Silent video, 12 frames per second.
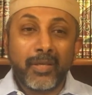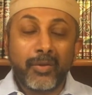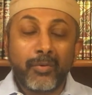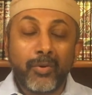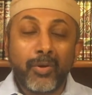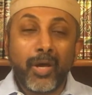
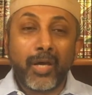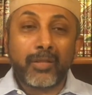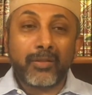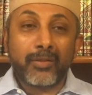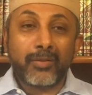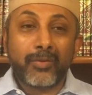You will
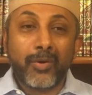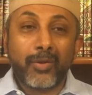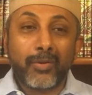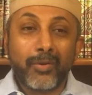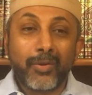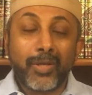not
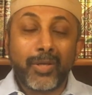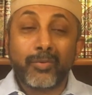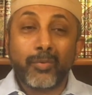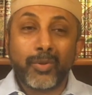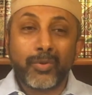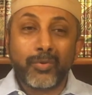tolerate
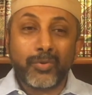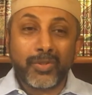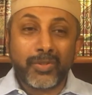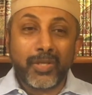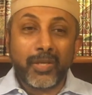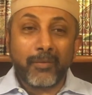what you
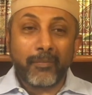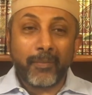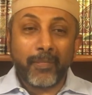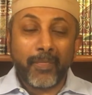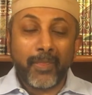see.